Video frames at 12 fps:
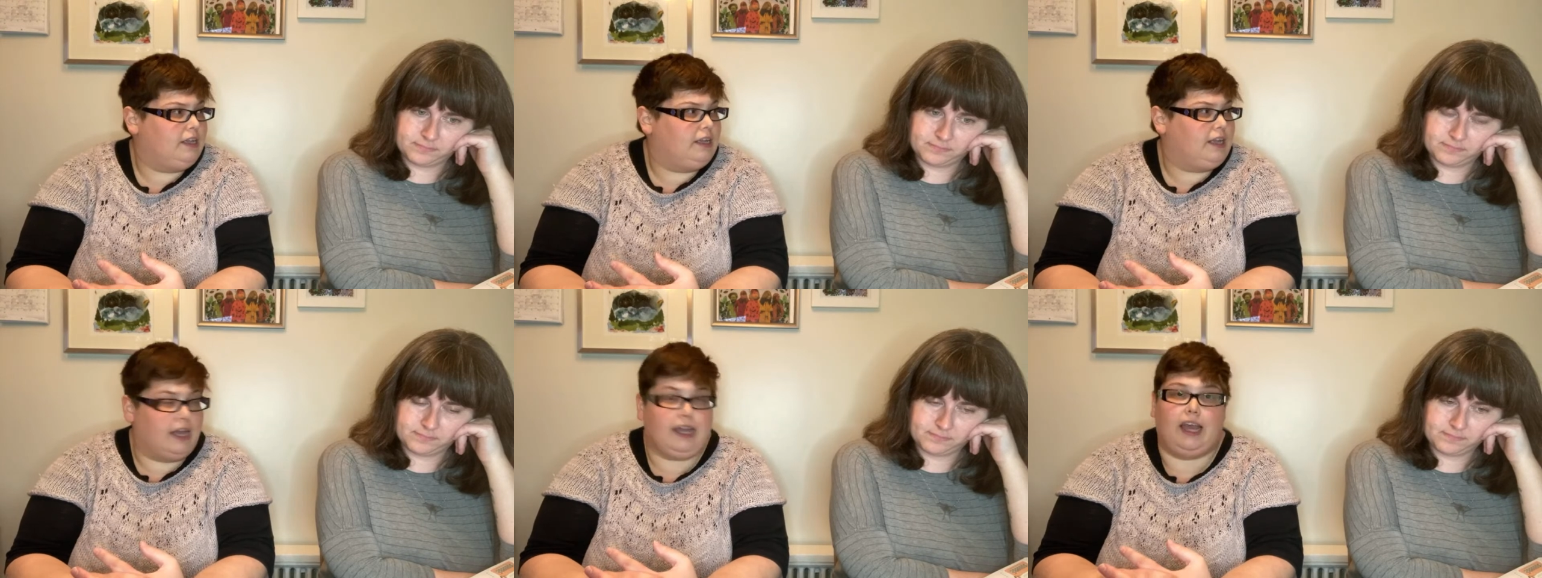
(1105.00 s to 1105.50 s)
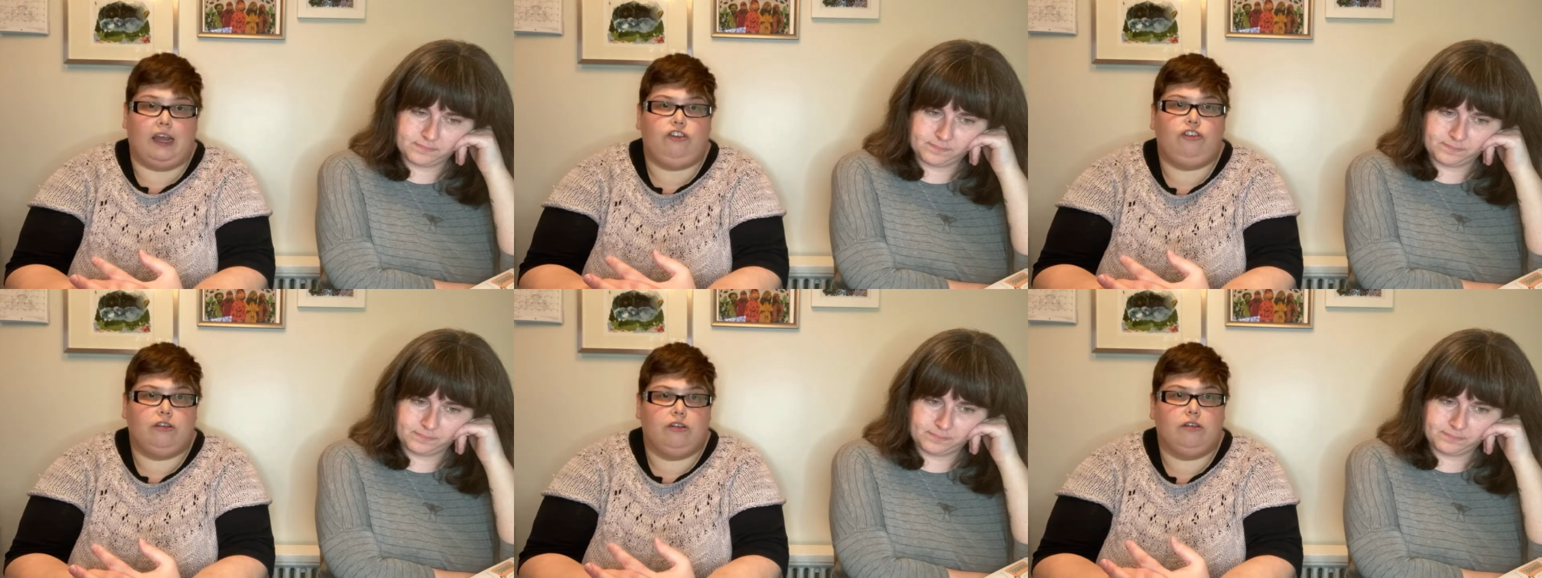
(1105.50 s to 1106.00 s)
Speaker 1: get
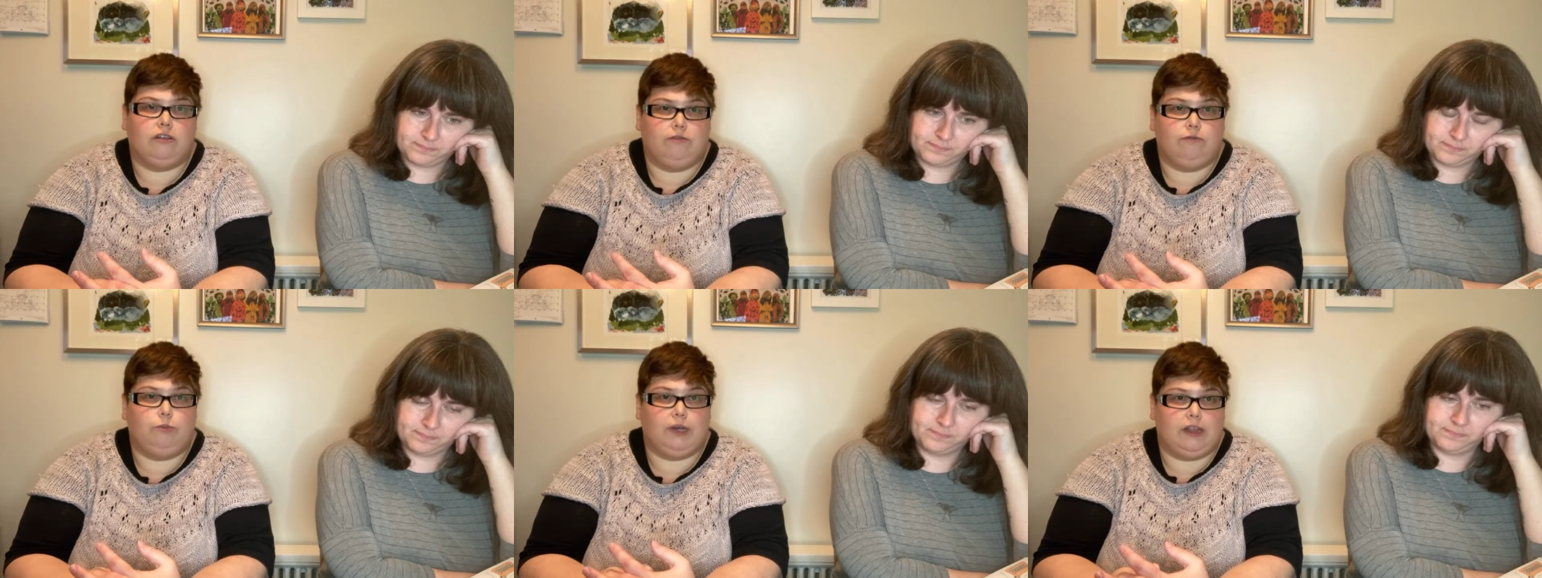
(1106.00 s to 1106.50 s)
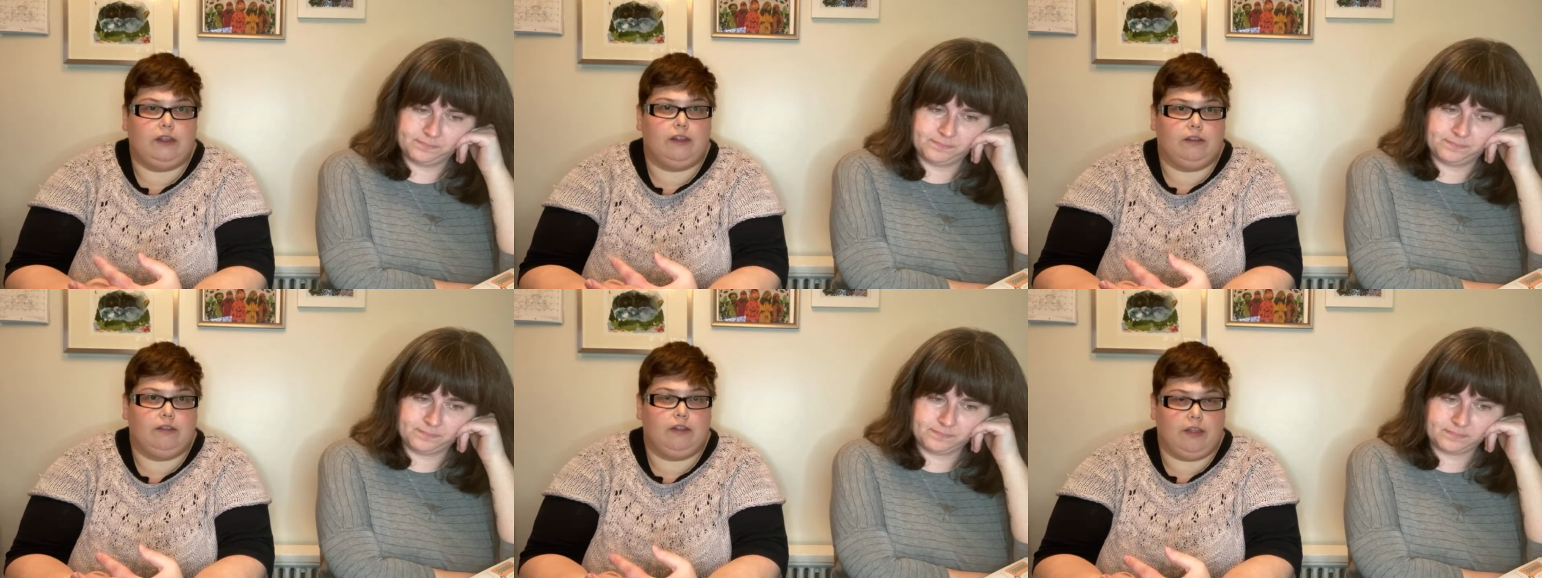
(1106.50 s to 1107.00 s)
gauge with mm
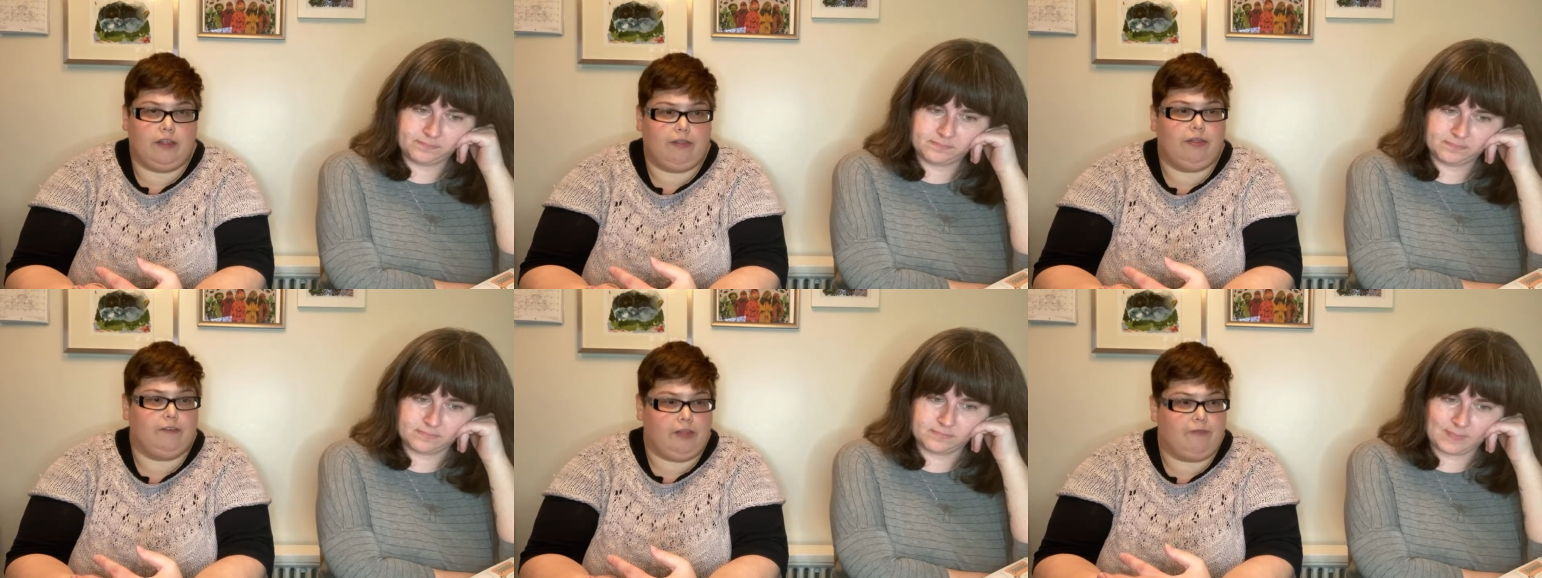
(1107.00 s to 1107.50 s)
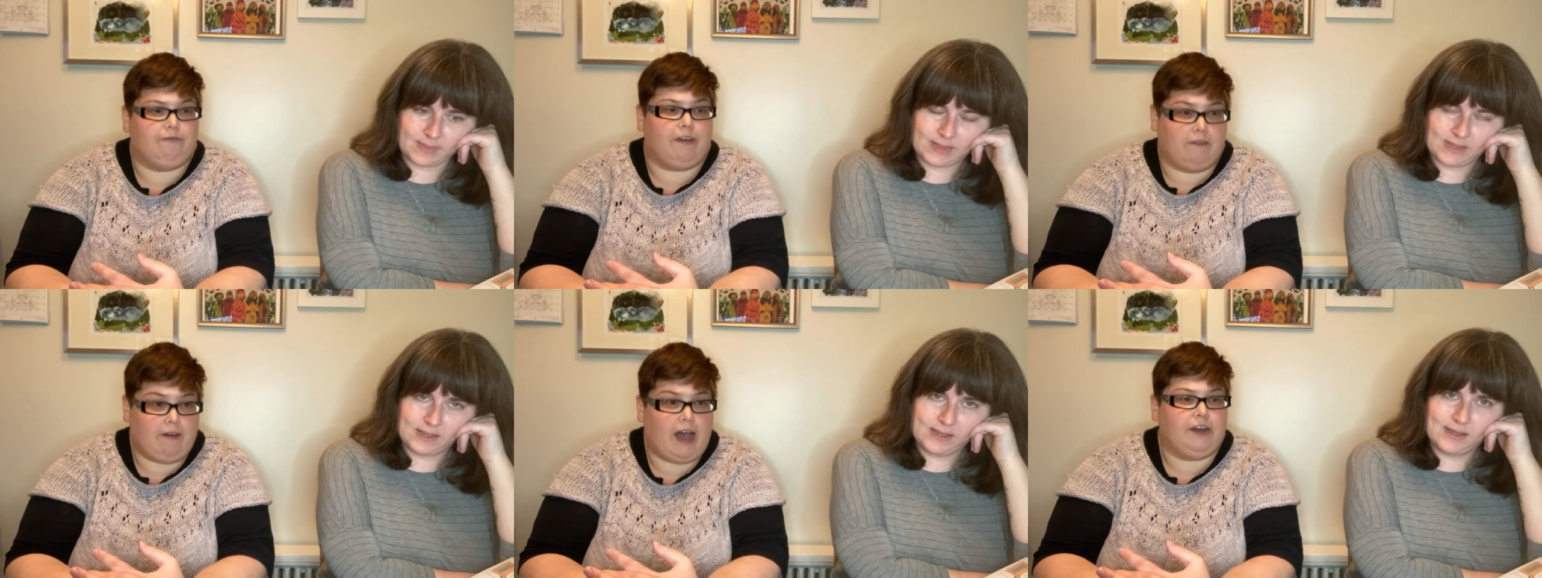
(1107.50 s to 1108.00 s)
-hmm. the, the,
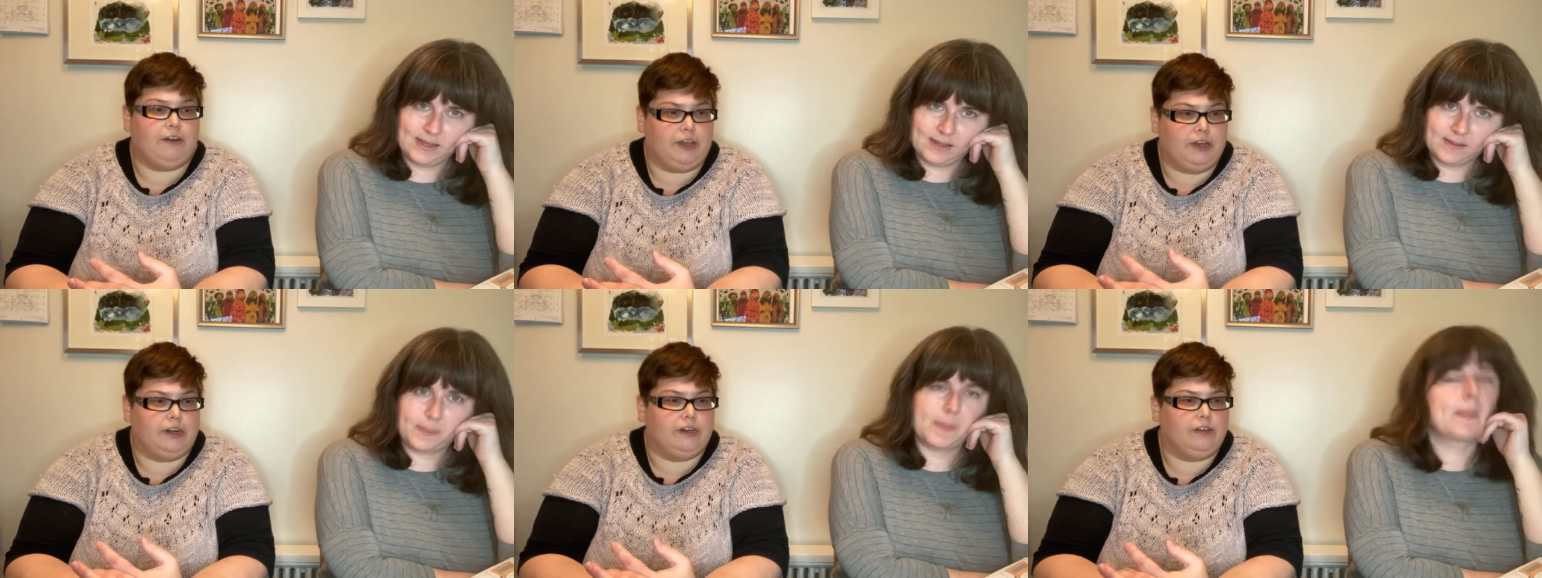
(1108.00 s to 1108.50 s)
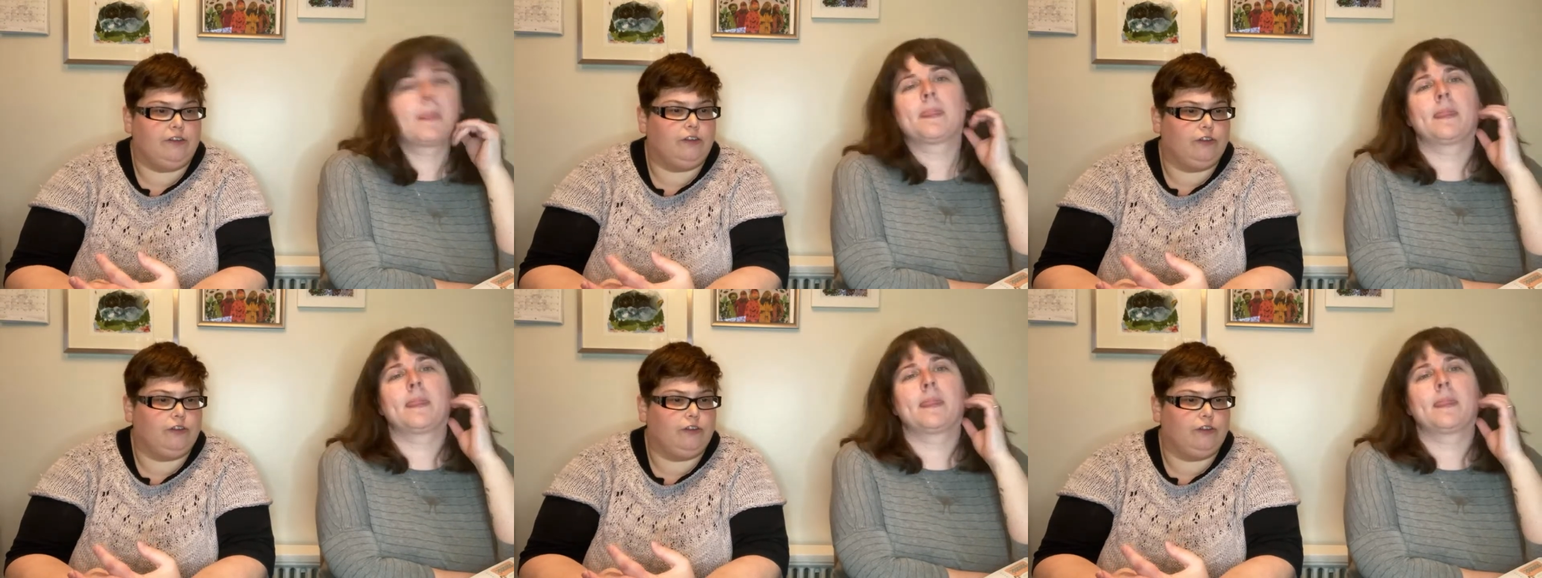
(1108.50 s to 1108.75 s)
the finer yarns.